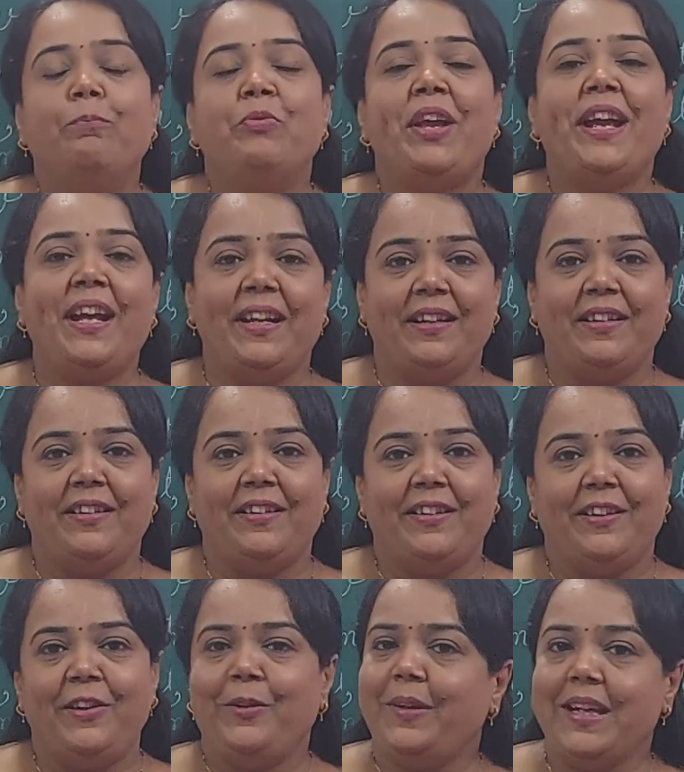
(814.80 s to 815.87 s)
and
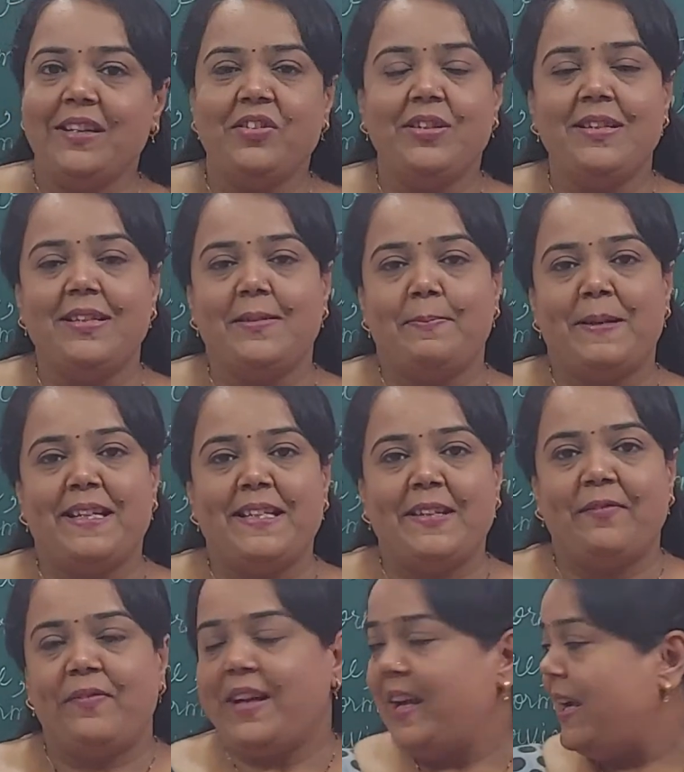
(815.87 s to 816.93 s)
you can just
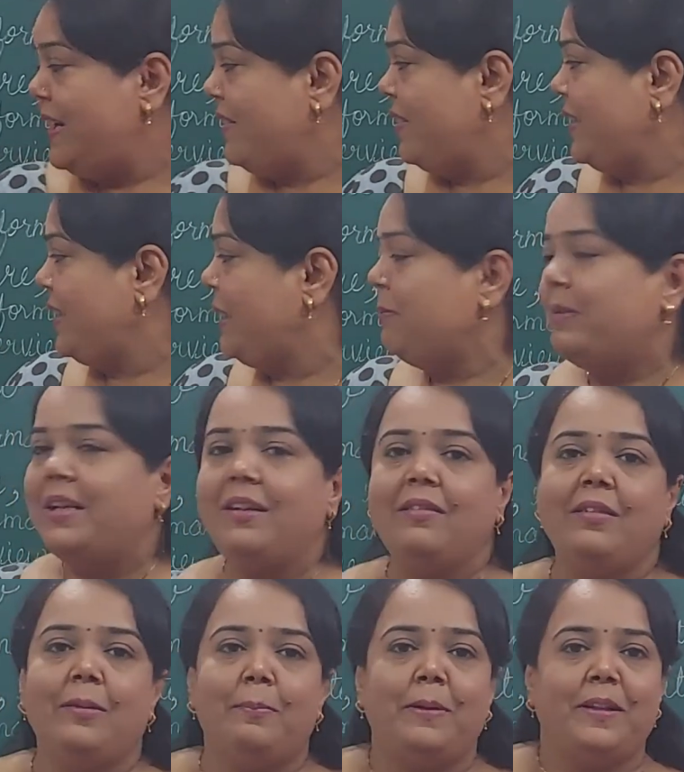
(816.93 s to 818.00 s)
specify and recommend
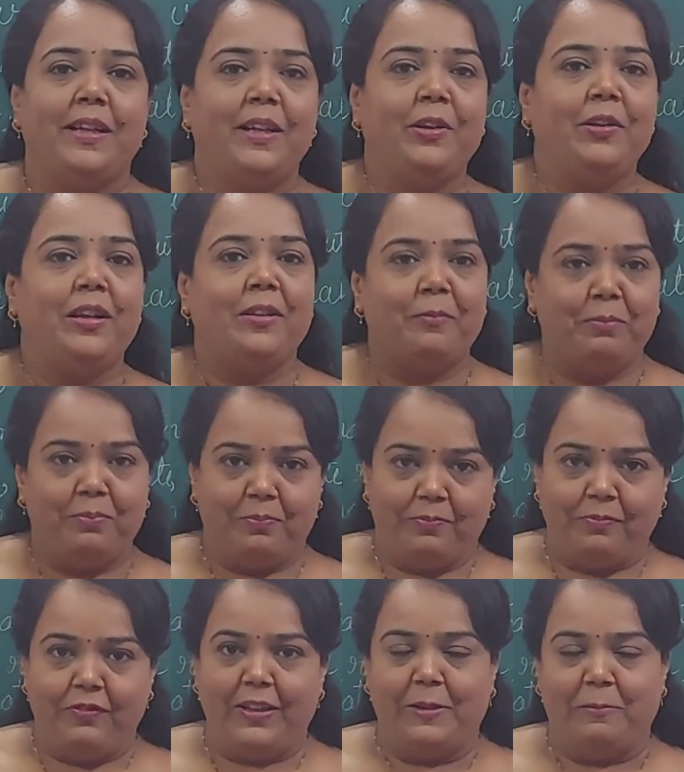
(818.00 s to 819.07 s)
the particular
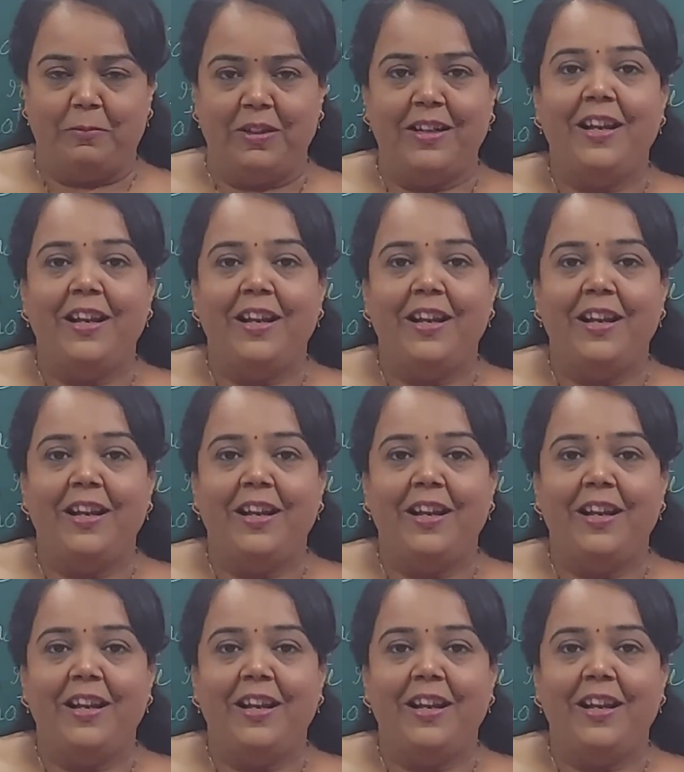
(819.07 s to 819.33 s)
film.